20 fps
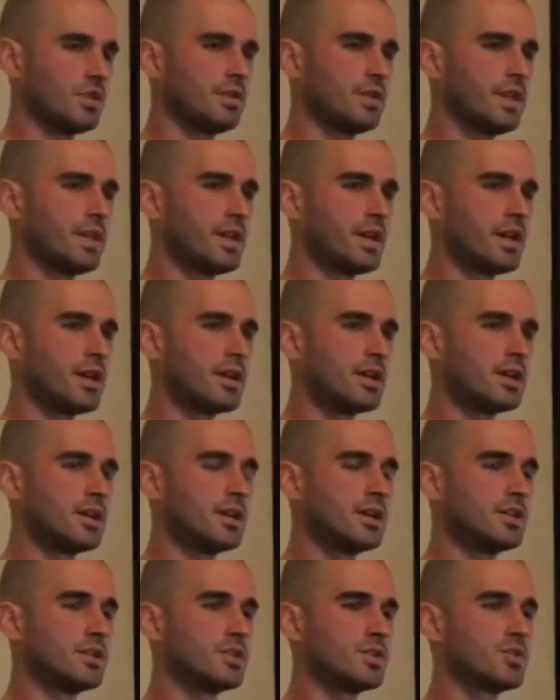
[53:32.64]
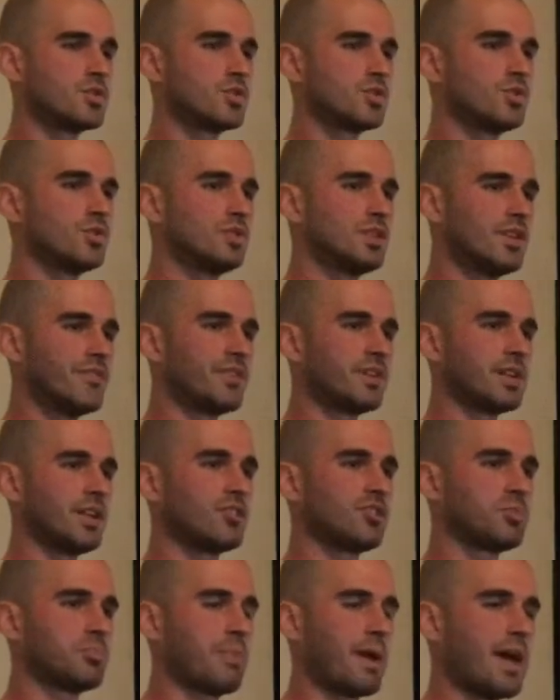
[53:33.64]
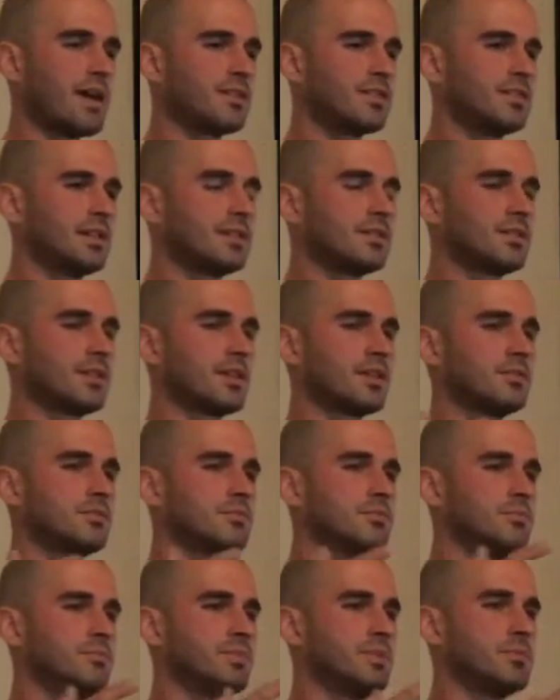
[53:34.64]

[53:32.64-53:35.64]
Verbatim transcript: they are two different aspects that can